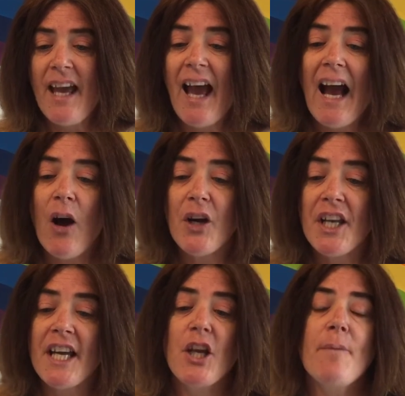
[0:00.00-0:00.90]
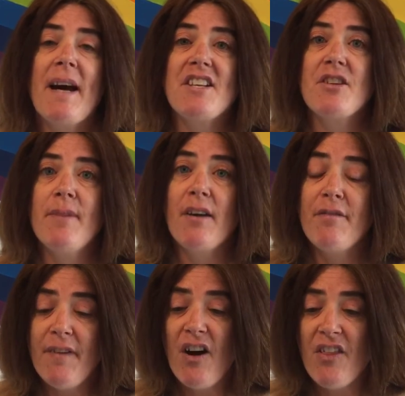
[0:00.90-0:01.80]
How can I go back to my
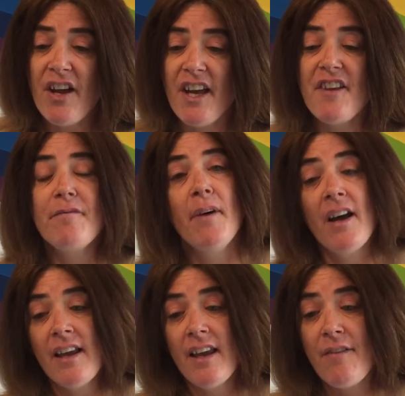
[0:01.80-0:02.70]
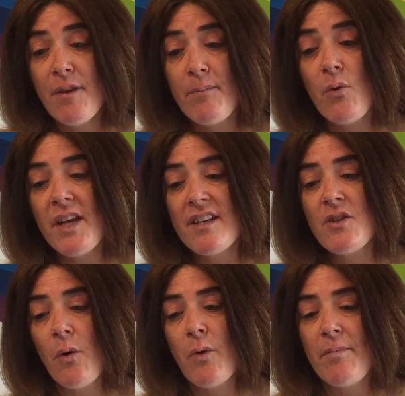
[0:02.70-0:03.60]
father if the boy is
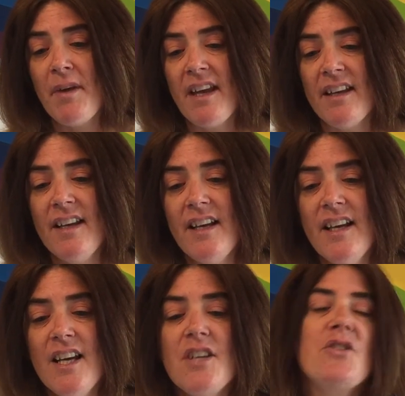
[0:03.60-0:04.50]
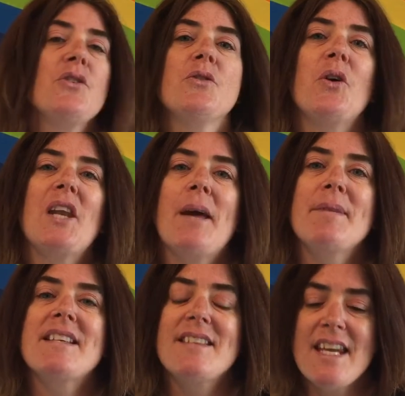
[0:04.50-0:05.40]
not with me? Do not let
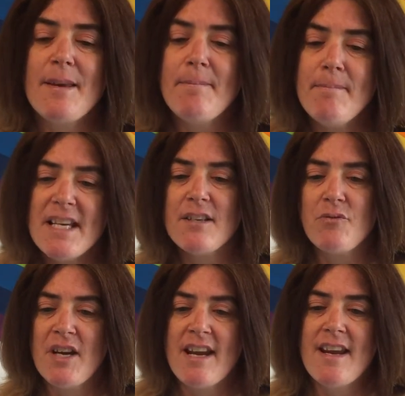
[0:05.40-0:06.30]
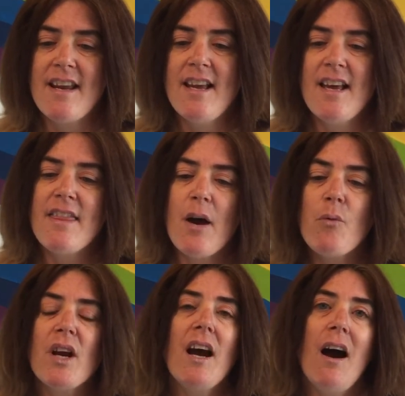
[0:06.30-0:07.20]
me see the misery that
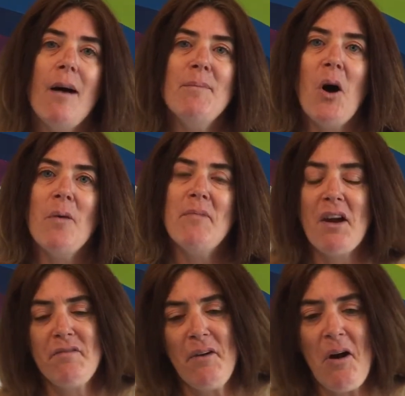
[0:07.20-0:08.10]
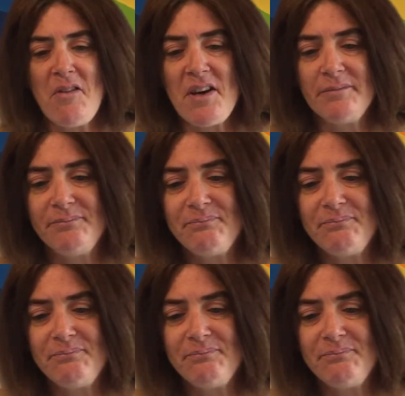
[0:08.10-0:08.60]
will come on my father.